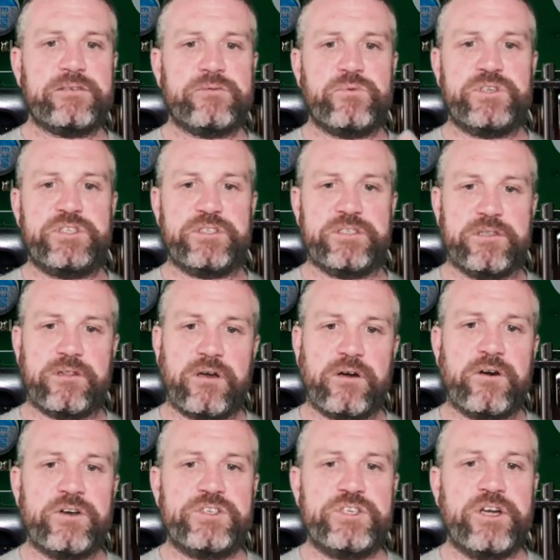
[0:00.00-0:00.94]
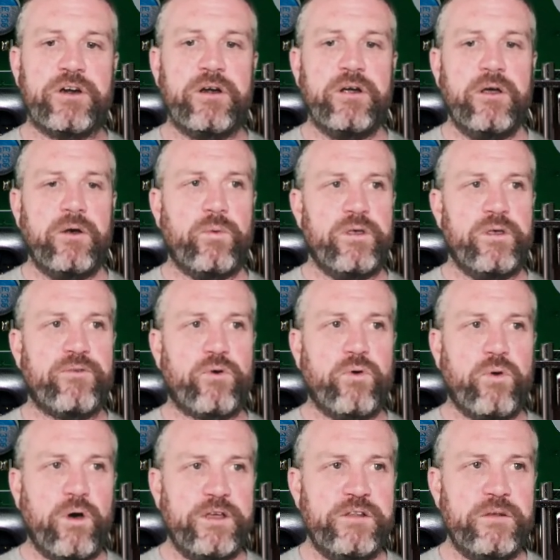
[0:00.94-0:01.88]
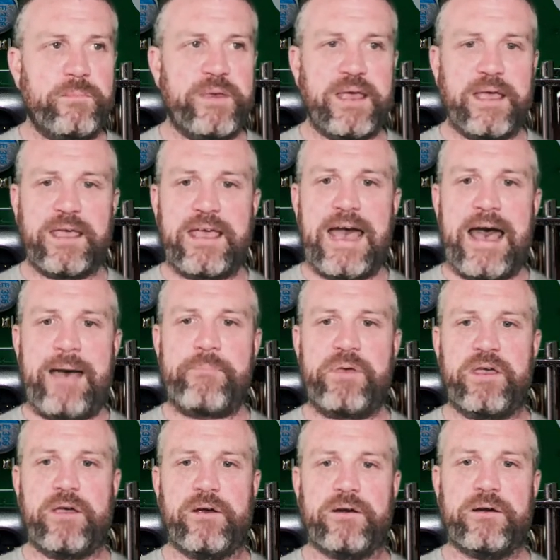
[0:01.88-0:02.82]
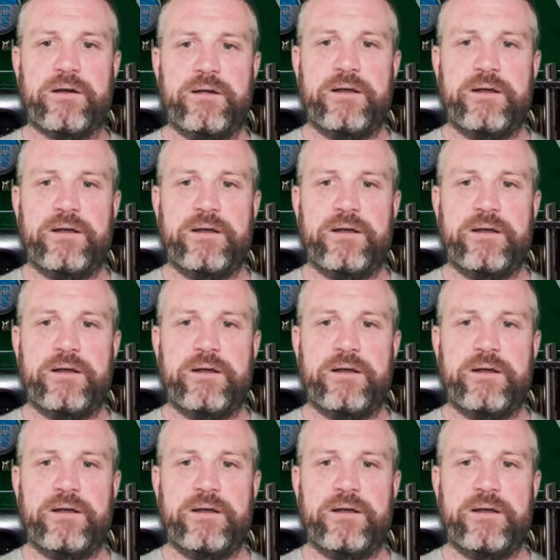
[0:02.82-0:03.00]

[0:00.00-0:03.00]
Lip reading: which is in third year, we have quite a big gap here.